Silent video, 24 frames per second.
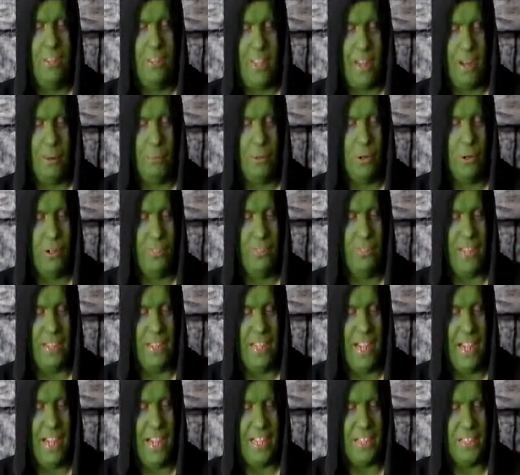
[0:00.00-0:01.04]
They were in the
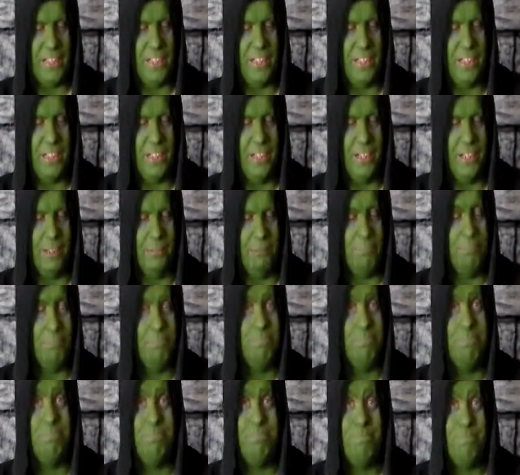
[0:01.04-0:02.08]
cast,
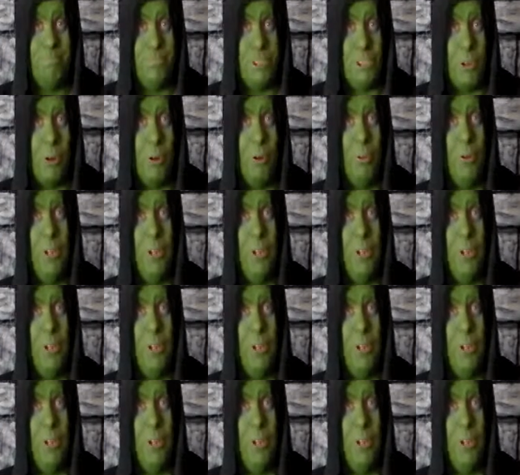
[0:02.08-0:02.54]
so